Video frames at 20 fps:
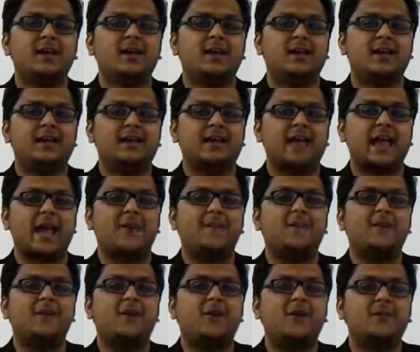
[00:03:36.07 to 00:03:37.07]
like
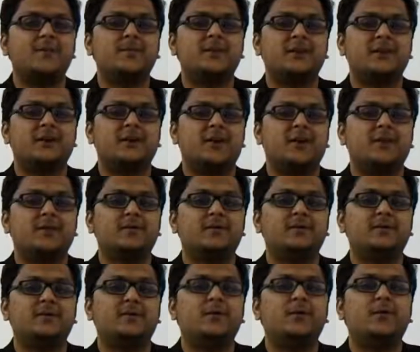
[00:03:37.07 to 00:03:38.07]
abnormally
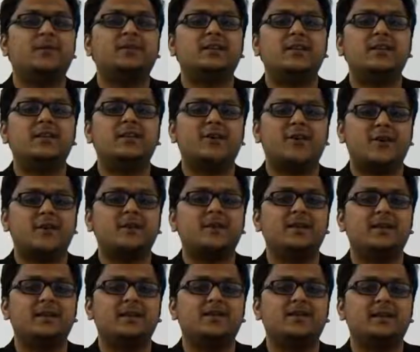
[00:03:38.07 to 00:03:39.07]
or more than
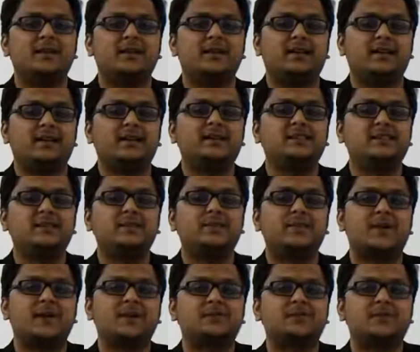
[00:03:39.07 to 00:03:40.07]
normal level decrease
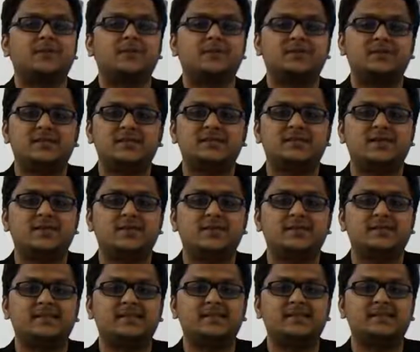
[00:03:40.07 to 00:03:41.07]
in price of goods and
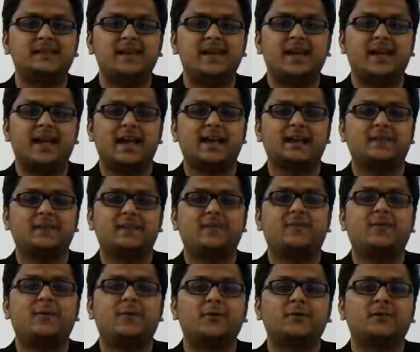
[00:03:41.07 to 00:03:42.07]
services. And the
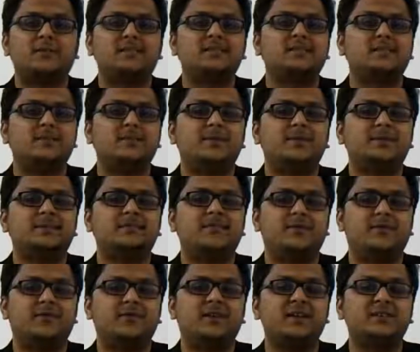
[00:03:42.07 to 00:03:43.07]
4th concept is
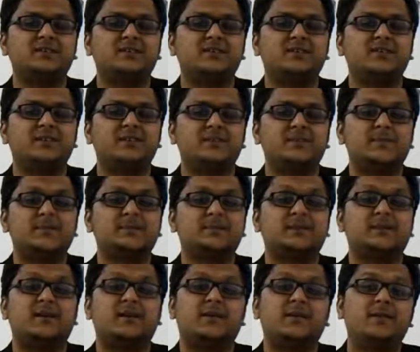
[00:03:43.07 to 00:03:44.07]
reflation, which means
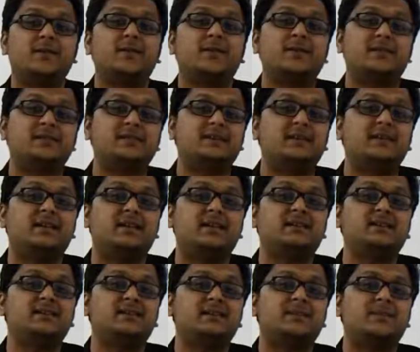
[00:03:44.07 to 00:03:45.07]
government is
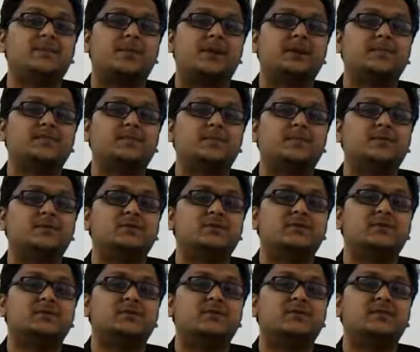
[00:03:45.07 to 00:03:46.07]
increasing the price of goods
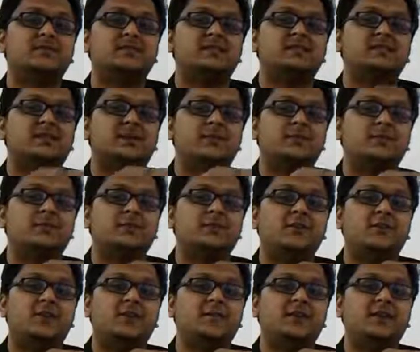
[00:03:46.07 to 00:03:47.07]
and services up to the
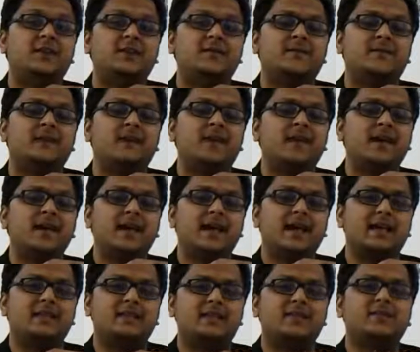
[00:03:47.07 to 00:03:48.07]
normal level,
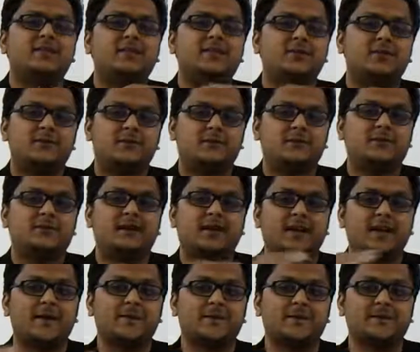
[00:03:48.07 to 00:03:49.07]
and then we know what
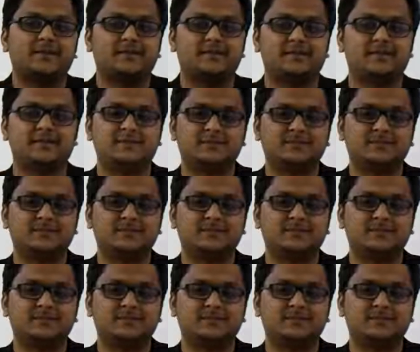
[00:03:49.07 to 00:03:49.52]
happens.